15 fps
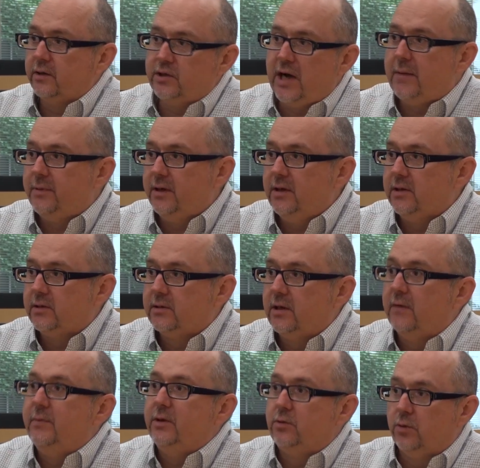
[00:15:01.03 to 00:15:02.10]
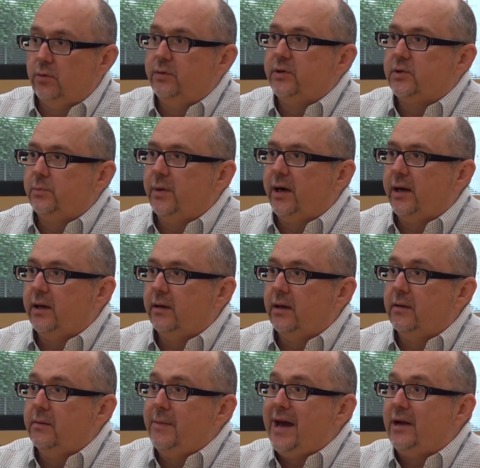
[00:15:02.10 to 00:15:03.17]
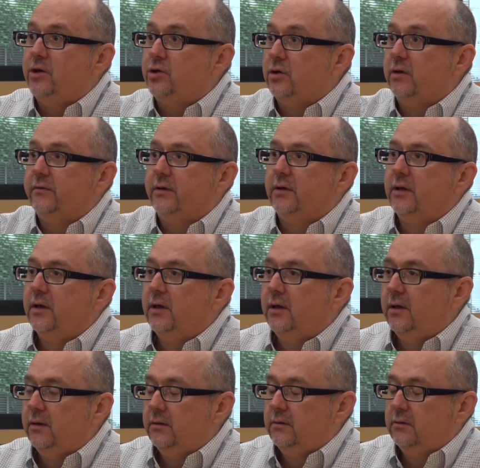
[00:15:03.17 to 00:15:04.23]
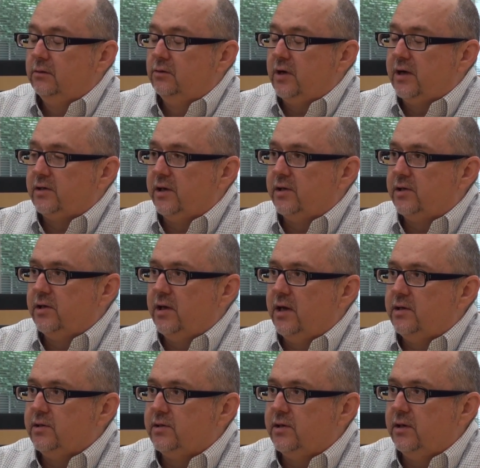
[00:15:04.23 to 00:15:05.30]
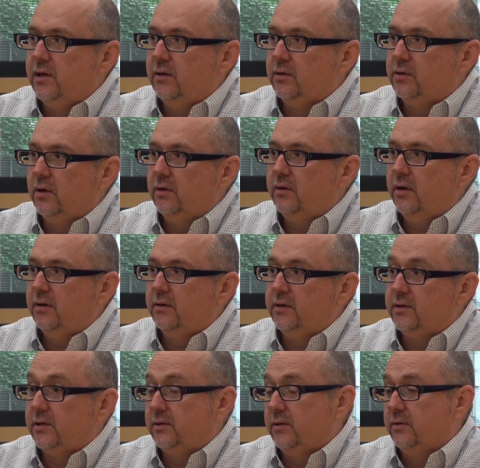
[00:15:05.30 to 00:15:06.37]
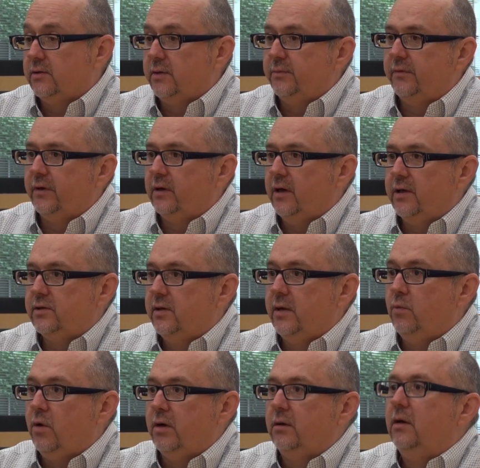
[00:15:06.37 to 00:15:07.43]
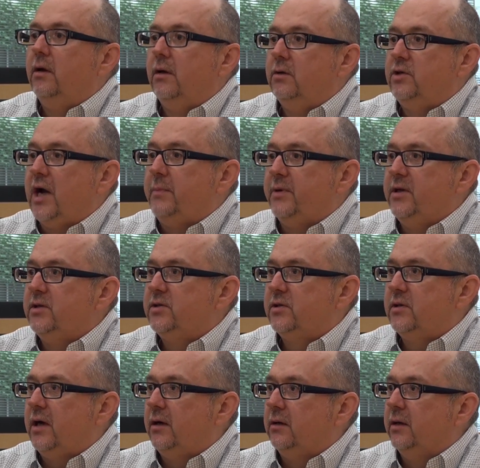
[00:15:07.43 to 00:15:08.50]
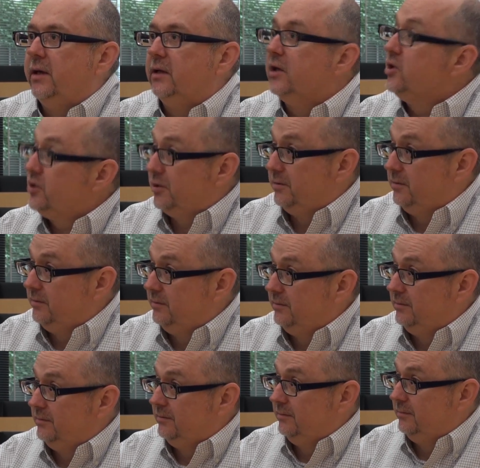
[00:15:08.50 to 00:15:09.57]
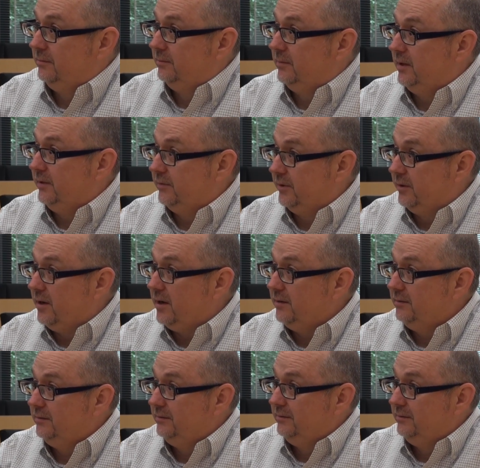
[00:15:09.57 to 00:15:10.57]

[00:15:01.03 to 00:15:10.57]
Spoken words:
the Japanese. I've been told this by the manager of a translation agency here in Tokyo. He says, some of our clients, they want Japanese-style English, believe it or not.